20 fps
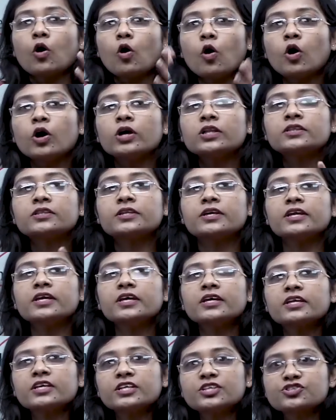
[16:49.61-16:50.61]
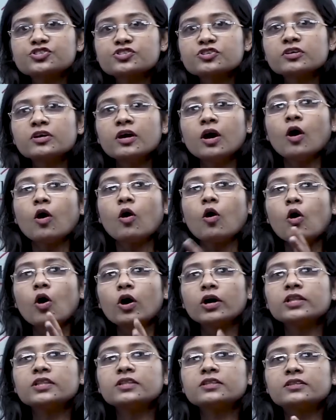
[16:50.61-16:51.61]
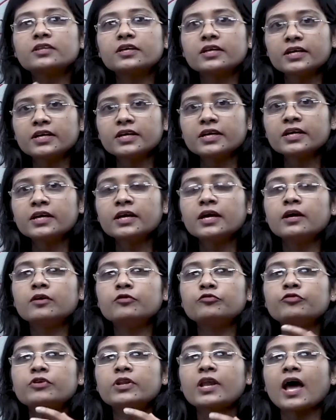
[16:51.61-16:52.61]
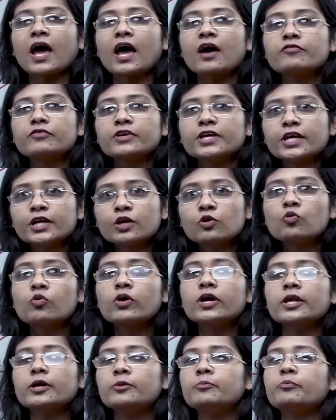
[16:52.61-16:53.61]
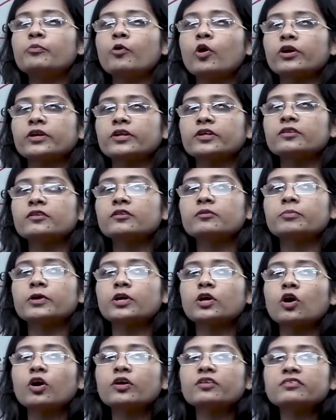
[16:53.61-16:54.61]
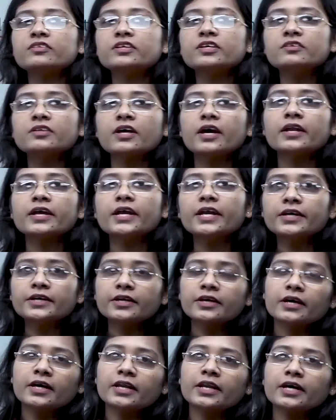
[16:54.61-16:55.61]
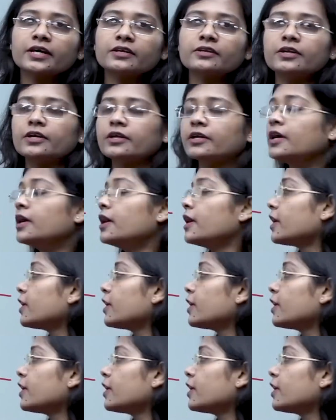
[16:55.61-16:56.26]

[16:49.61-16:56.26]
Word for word: All three will have equal importance because these are interconnected.